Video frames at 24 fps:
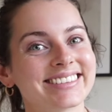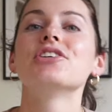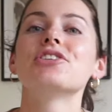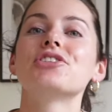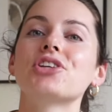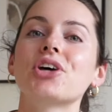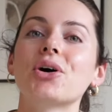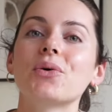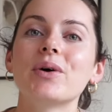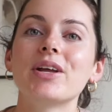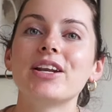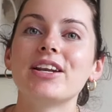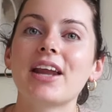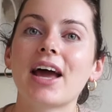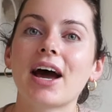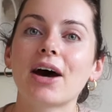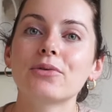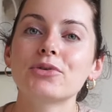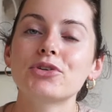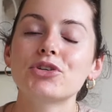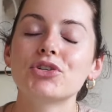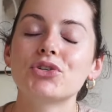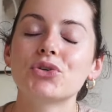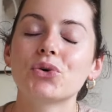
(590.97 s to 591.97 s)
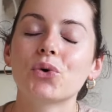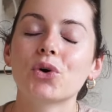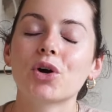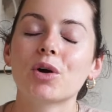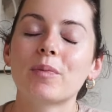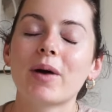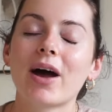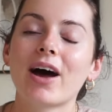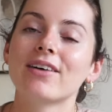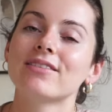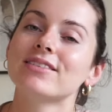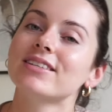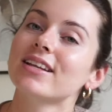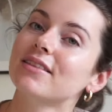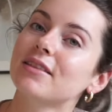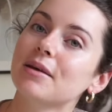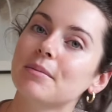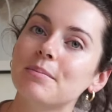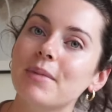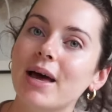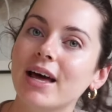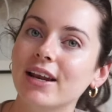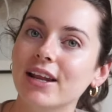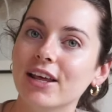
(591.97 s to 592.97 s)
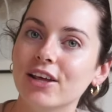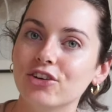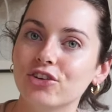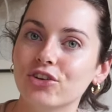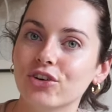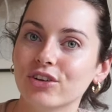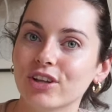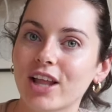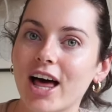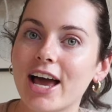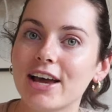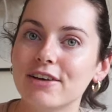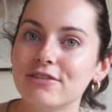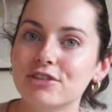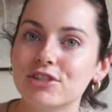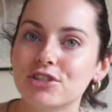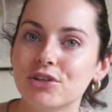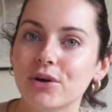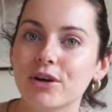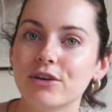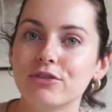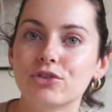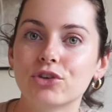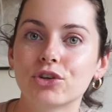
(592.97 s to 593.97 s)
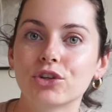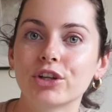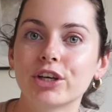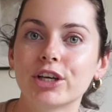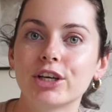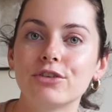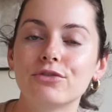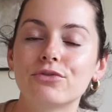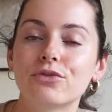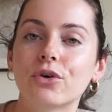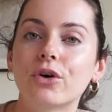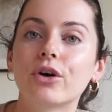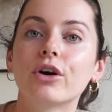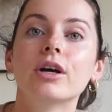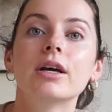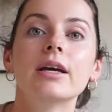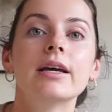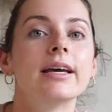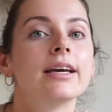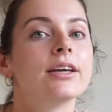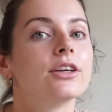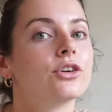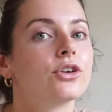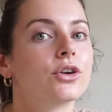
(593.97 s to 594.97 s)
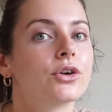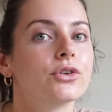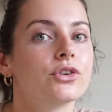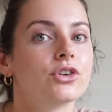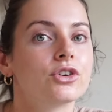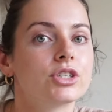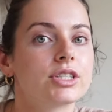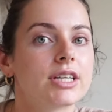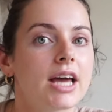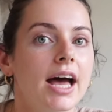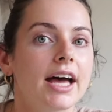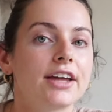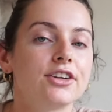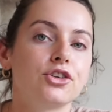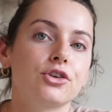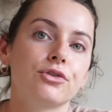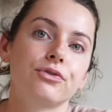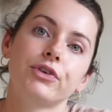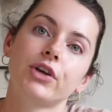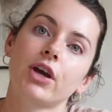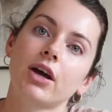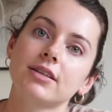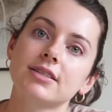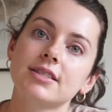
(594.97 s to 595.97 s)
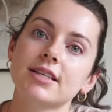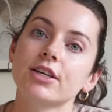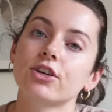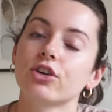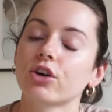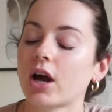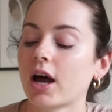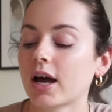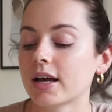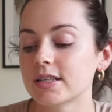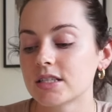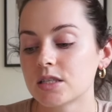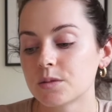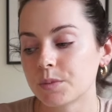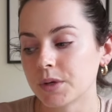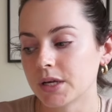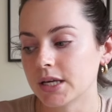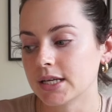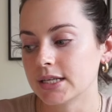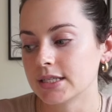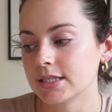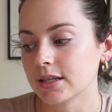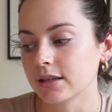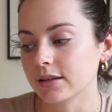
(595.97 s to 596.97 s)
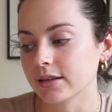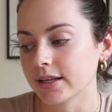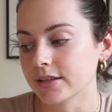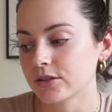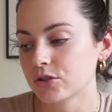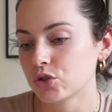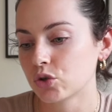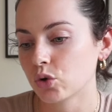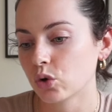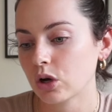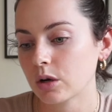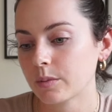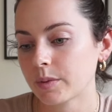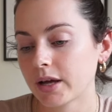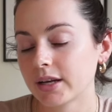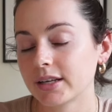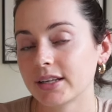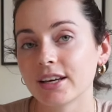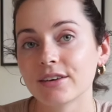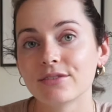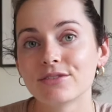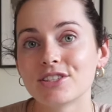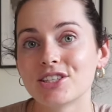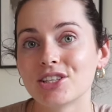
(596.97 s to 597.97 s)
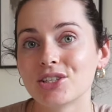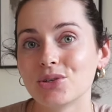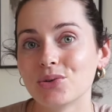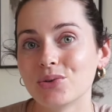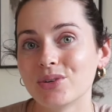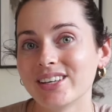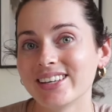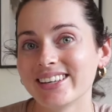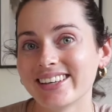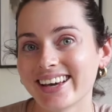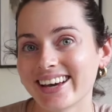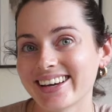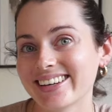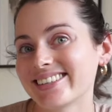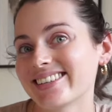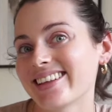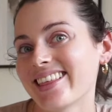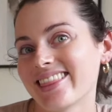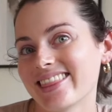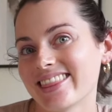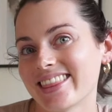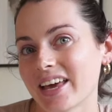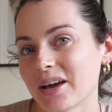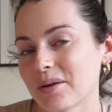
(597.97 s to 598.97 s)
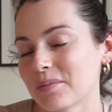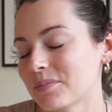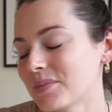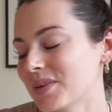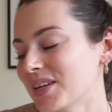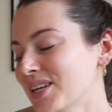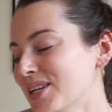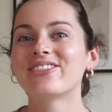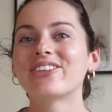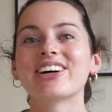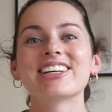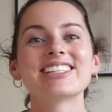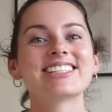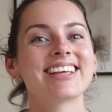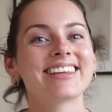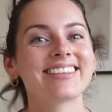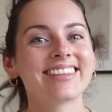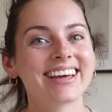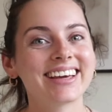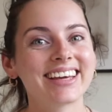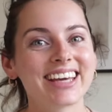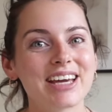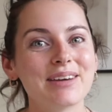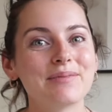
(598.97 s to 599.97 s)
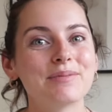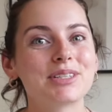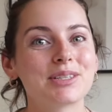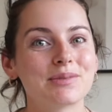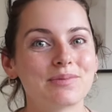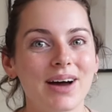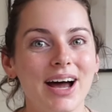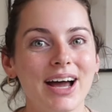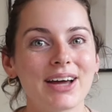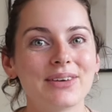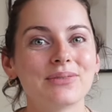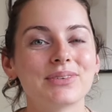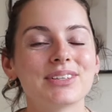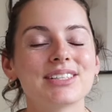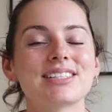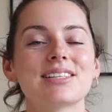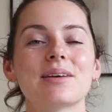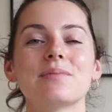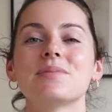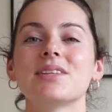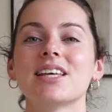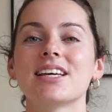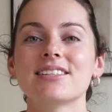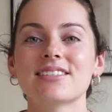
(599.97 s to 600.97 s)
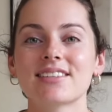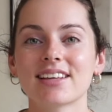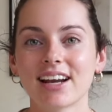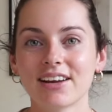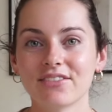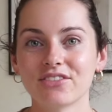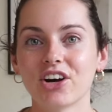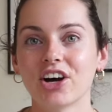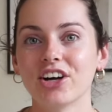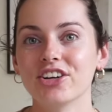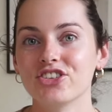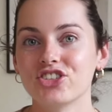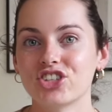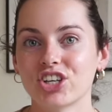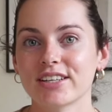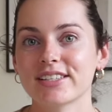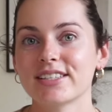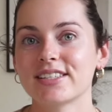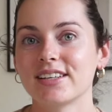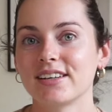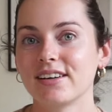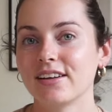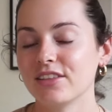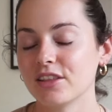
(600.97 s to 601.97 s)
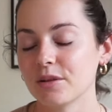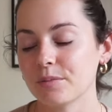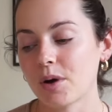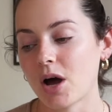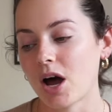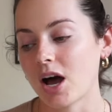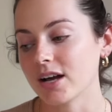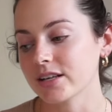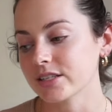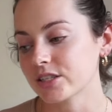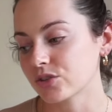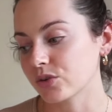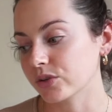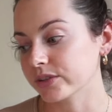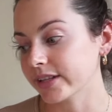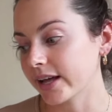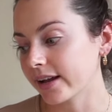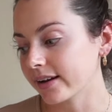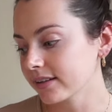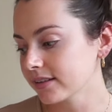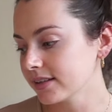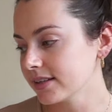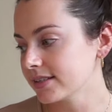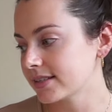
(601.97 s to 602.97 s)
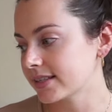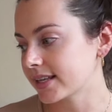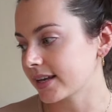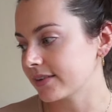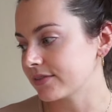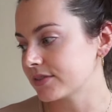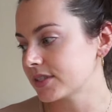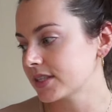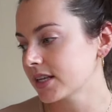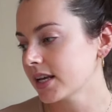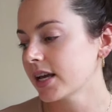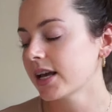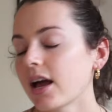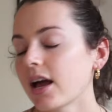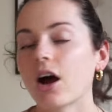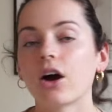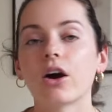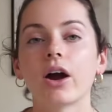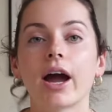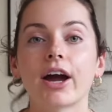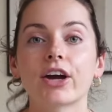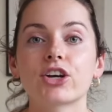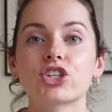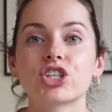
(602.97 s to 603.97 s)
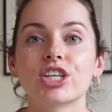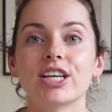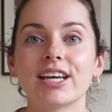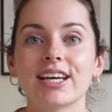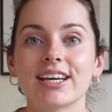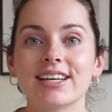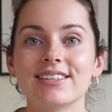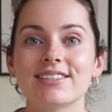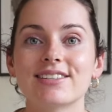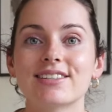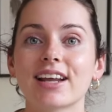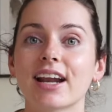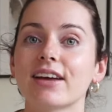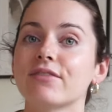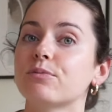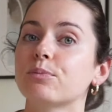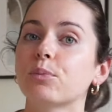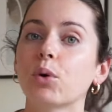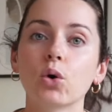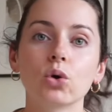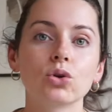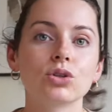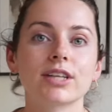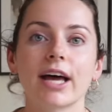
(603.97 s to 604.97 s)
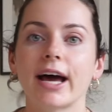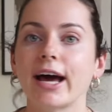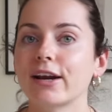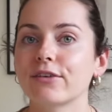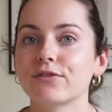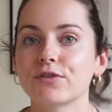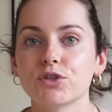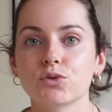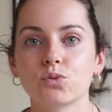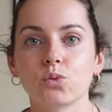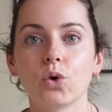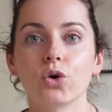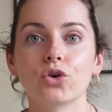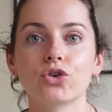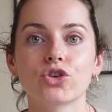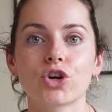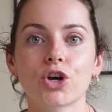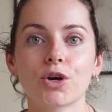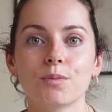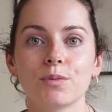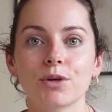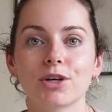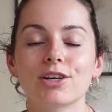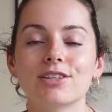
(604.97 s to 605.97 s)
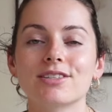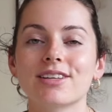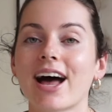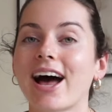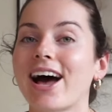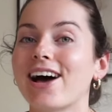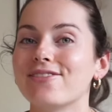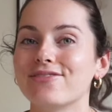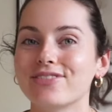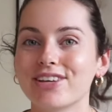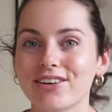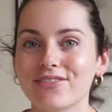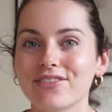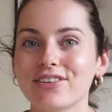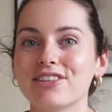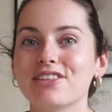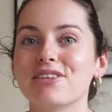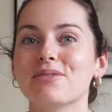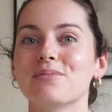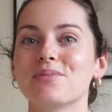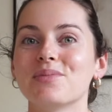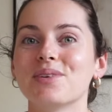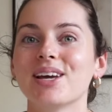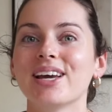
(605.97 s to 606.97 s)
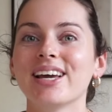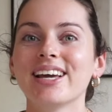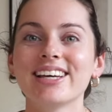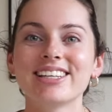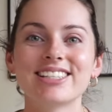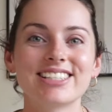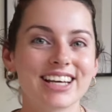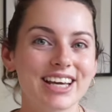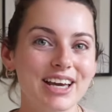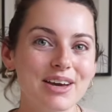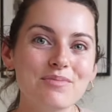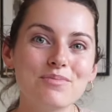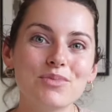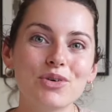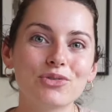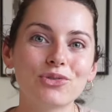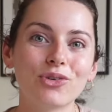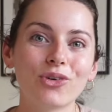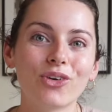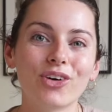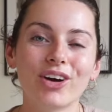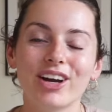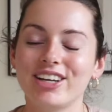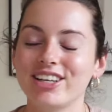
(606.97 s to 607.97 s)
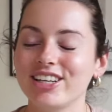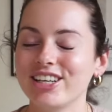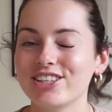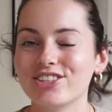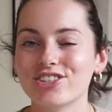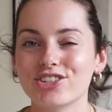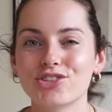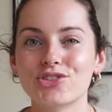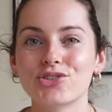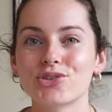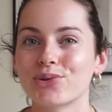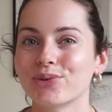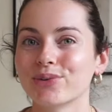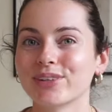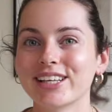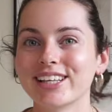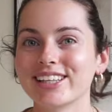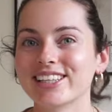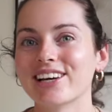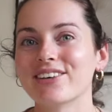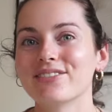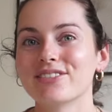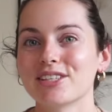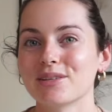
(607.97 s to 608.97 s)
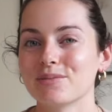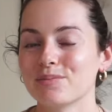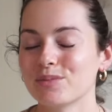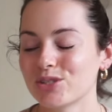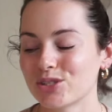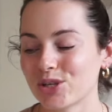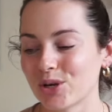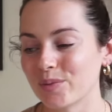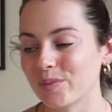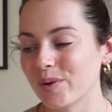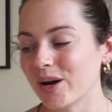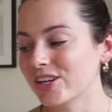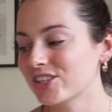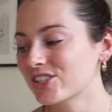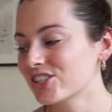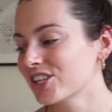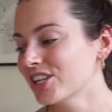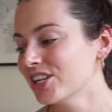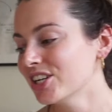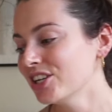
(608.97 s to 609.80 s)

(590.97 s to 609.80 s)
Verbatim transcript: So now to talk about the men in your life. So if you're looking for, you know, your dad, your fiance, your husband, let's talk about gifts that you can get them. The first thing that came to mind was some things that I've gotten Justin in the past. So a lot of these gifts are actually his, that I've pulled out of his wardrobe because I've given them to him before and he just truly loves them so much.